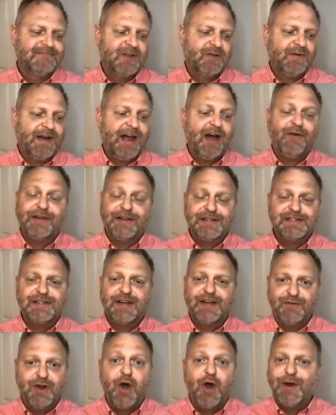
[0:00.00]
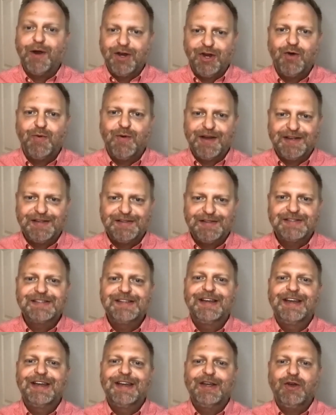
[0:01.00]
realities of knowing you is
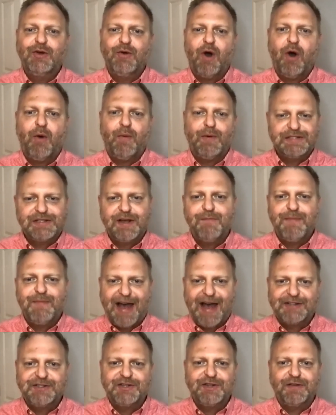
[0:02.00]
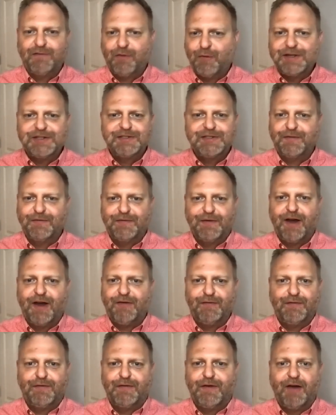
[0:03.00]
you always come back to the voice of,
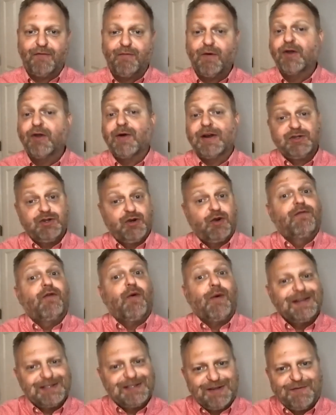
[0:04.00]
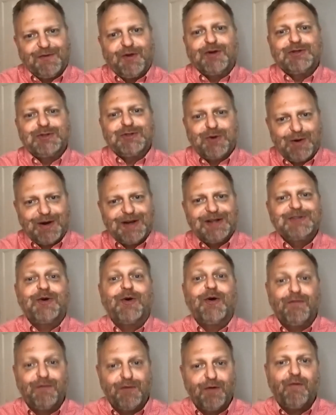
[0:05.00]
of, of whether it's your voice of your stories
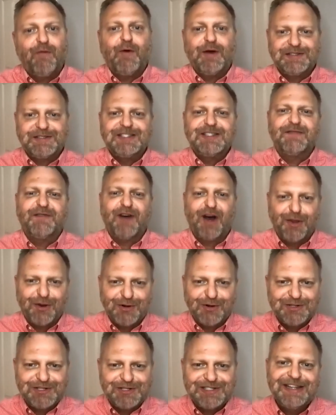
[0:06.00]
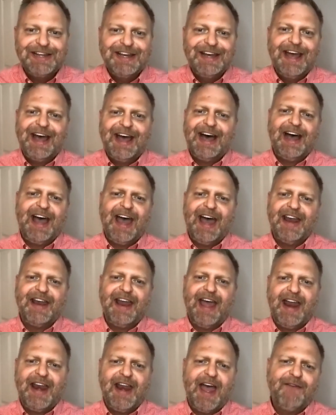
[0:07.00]
or the voices of others. Uh, mm-hmm.
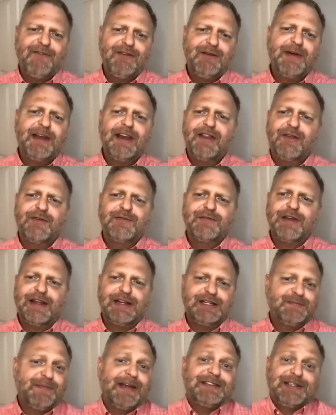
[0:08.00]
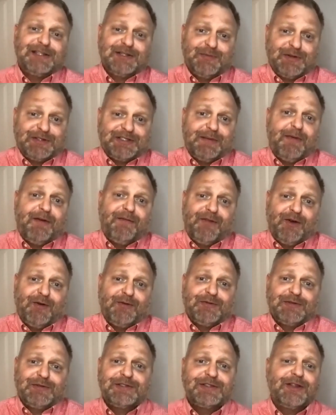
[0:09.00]
and and having been in the in spaces with some of
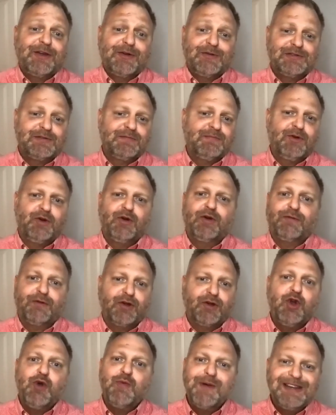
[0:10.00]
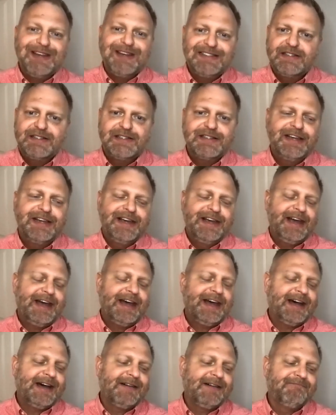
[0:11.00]
those those beautiful humans, mm.
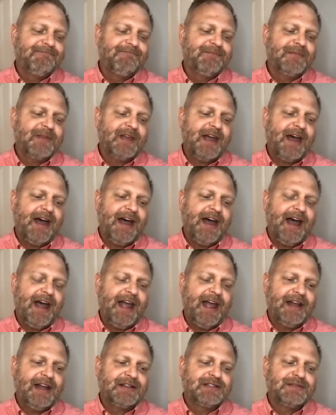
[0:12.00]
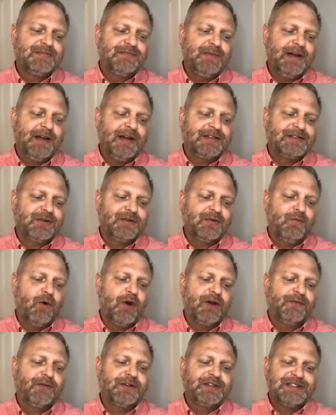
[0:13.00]
um, uh, it's it's
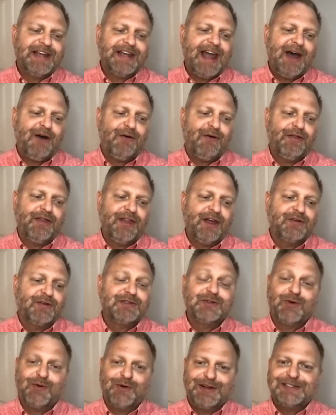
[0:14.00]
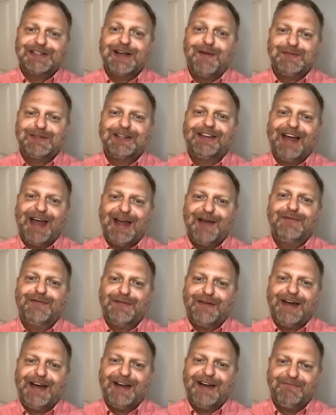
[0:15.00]
wonderful to see how their stories come to life
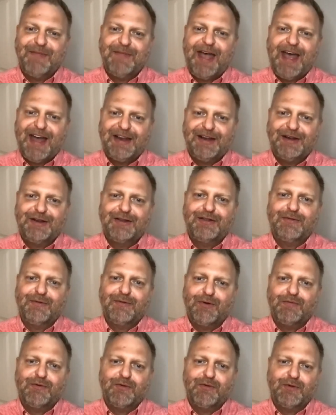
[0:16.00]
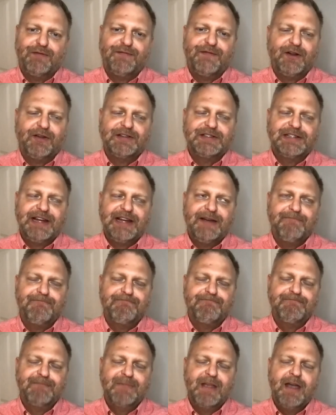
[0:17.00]
um, mm. and through through the fearless team.